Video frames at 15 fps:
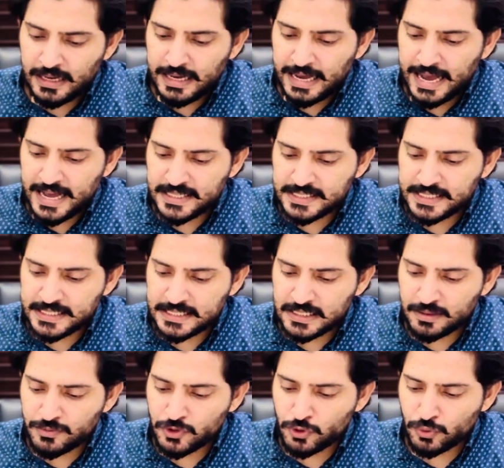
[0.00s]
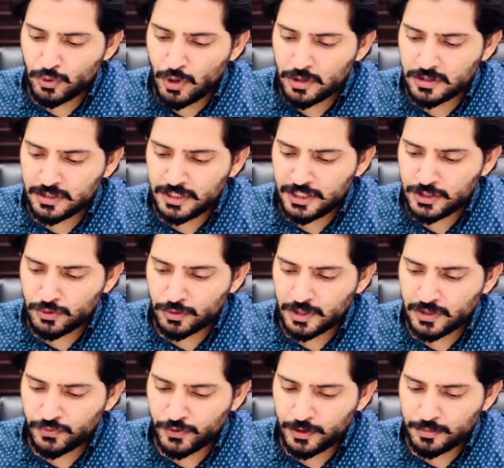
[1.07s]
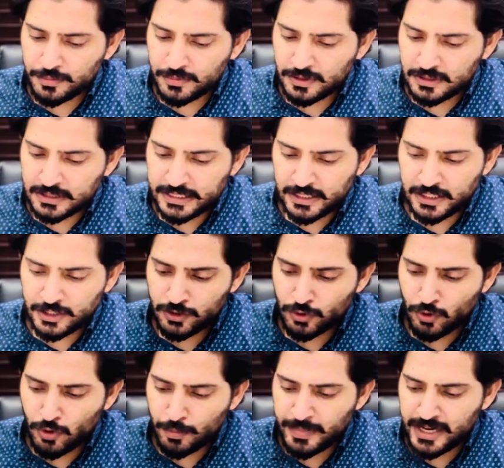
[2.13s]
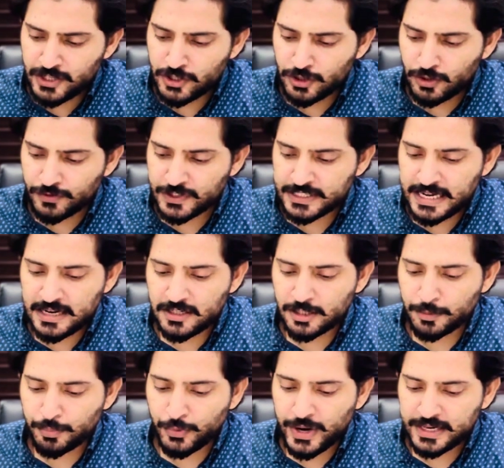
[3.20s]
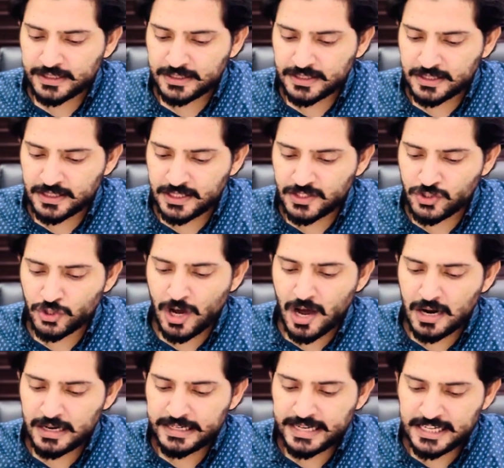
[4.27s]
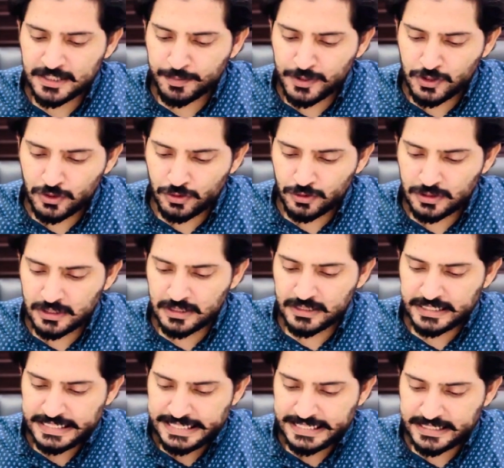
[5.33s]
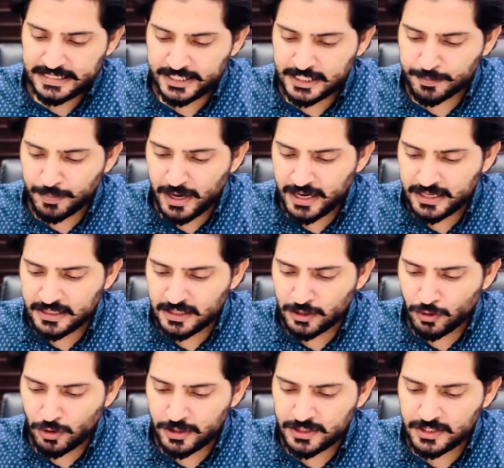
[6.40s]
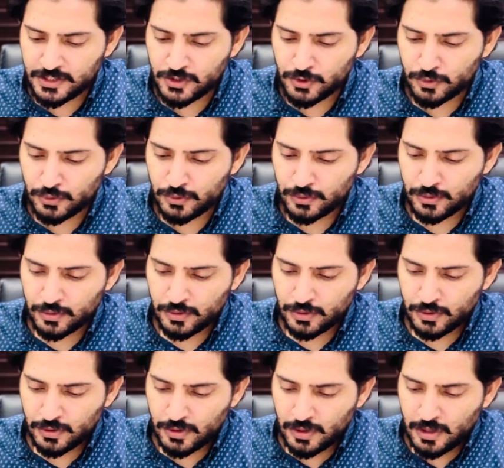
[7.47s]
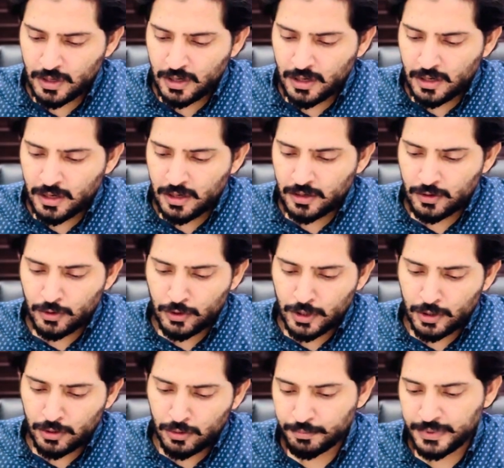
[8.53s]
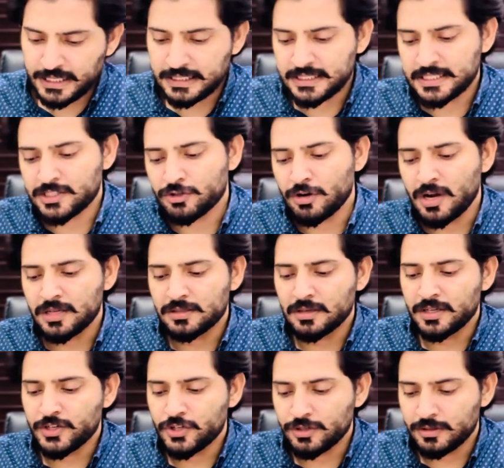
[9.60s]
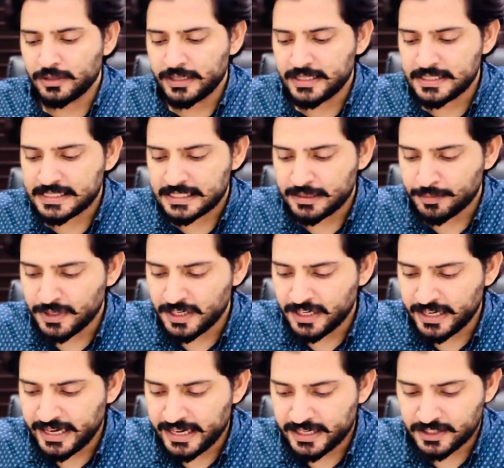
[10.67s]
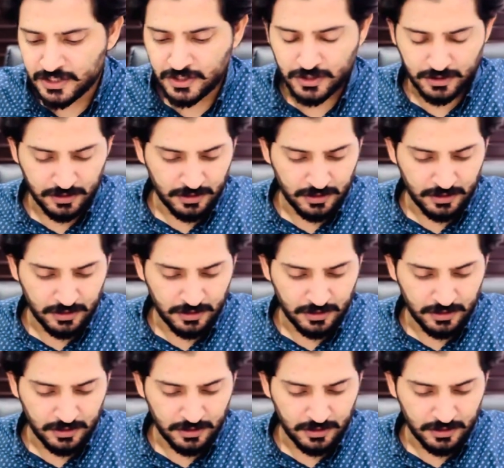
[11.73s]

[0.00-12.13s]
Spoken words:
As systems do not need to confirm, there is no mention of standard practices. Charlie has been chosen. D. Despite the noise issue? No, because translation is immediate.